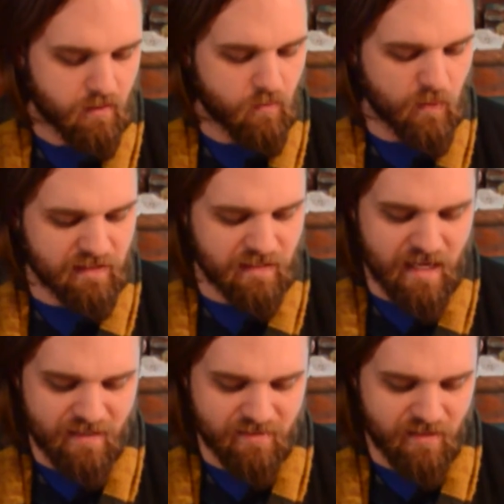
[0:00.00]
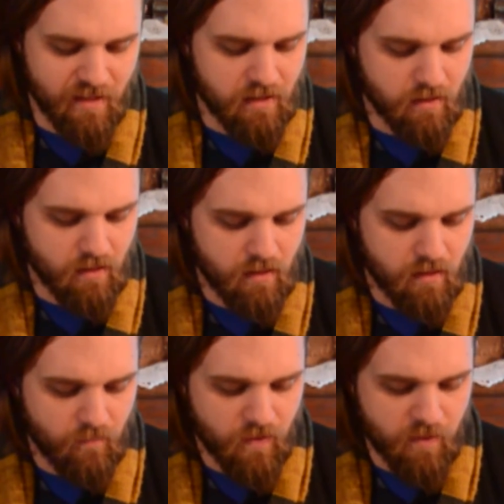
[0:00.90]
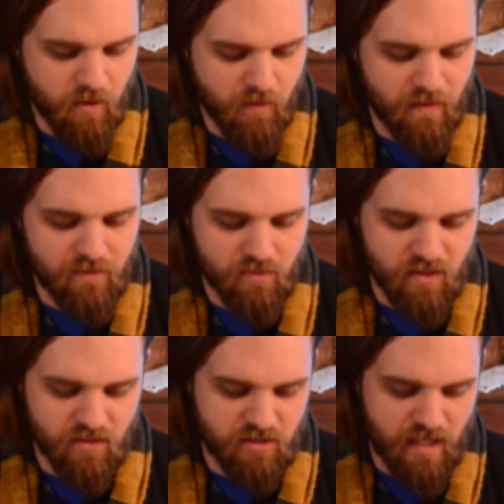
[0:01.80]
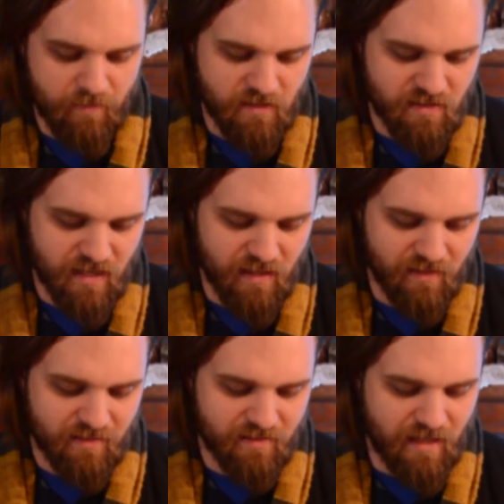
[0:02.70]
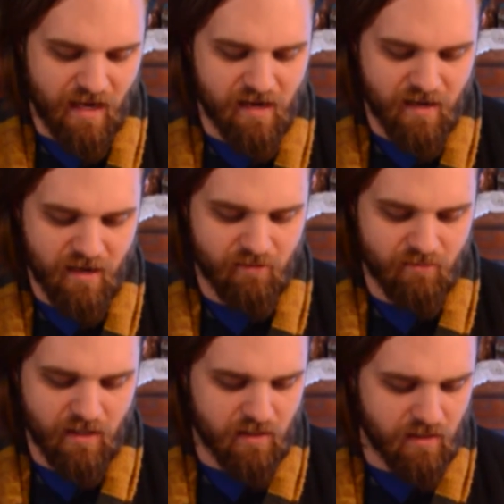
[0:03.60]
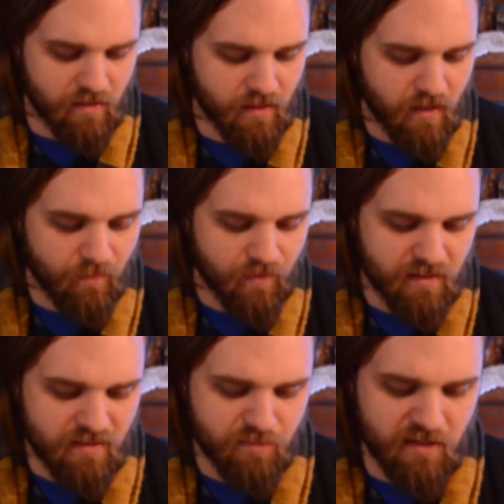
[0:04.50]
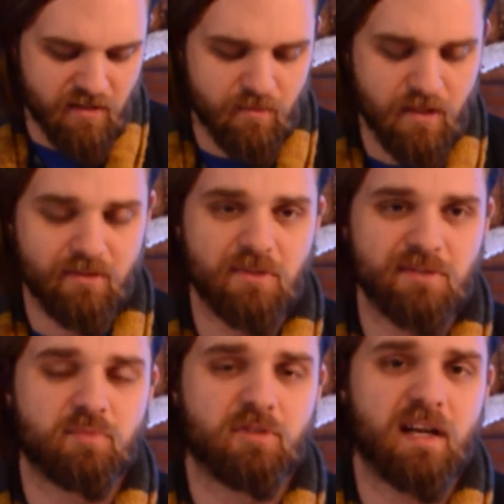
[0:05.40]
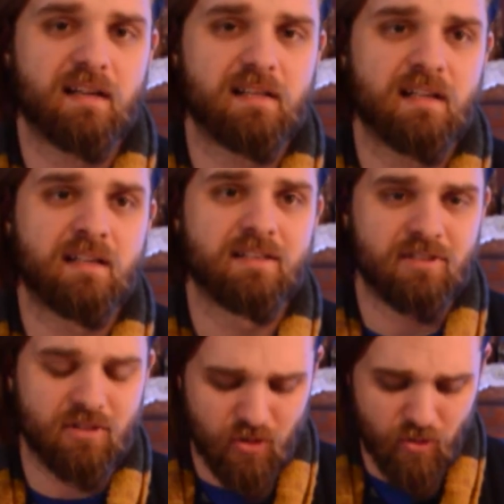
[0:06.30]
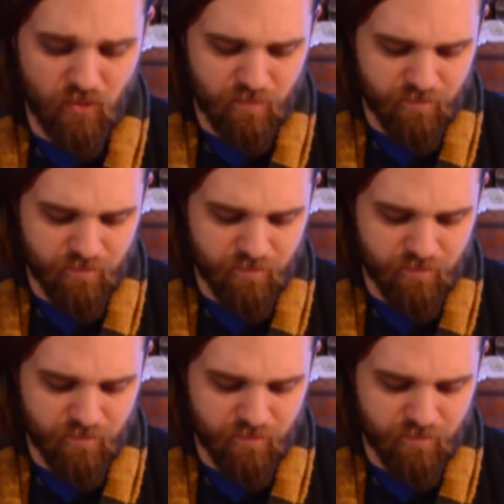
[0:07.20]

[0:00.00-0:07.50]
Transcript: "Was it nice there?" The boa constrictor jabbed its tail at the sign, and Harry read on. "This specimen was bred in a zoo."